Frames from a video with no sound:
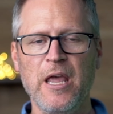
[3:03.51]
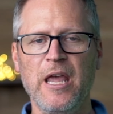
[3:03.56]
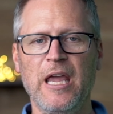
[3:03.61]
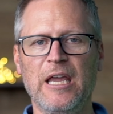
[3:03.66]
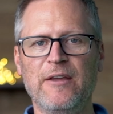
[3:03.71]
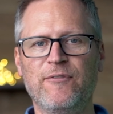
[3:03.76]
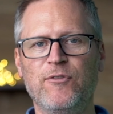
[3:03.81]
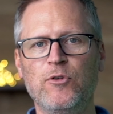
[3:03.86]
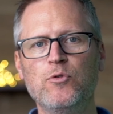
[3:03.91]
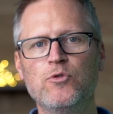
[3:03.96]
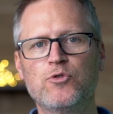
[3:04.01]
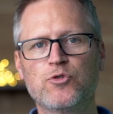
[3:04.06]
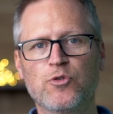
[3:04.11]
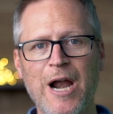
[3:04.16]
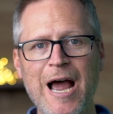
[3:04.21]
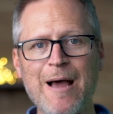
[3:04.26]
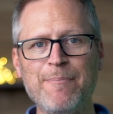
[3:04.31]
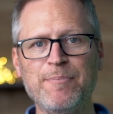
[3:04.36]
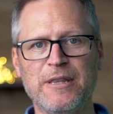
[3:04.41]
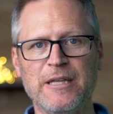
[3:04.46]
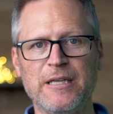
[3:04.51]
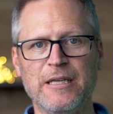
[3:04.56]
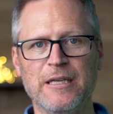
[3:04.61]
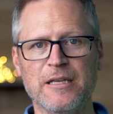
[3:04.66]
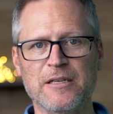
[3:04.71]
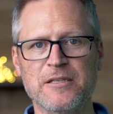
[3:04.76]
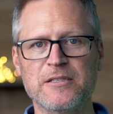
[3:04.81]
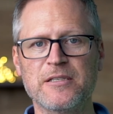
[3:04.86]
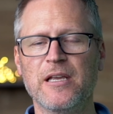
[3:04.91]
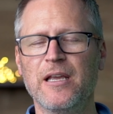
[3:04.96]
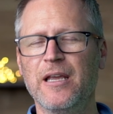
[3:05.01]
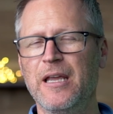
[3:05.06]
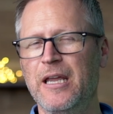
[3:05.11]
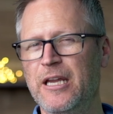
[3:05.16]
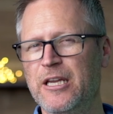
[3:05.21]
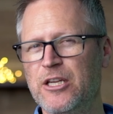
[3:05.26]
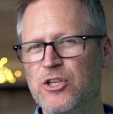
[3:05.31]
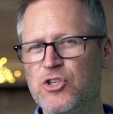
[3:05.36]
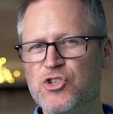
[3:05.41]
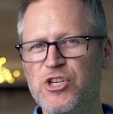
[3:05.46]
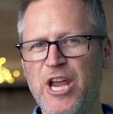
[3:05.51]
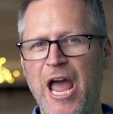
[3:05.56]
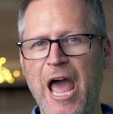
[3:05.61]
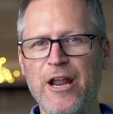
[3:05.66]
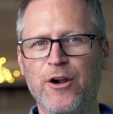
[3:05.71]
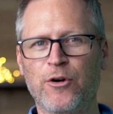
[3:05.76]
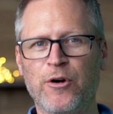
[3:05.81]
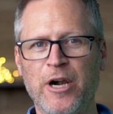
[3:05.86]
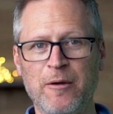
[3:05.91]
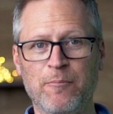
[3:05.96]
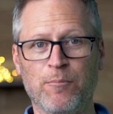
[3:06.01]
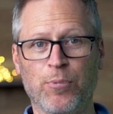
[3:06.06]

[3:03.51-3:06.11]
If you drop this, it could shatter and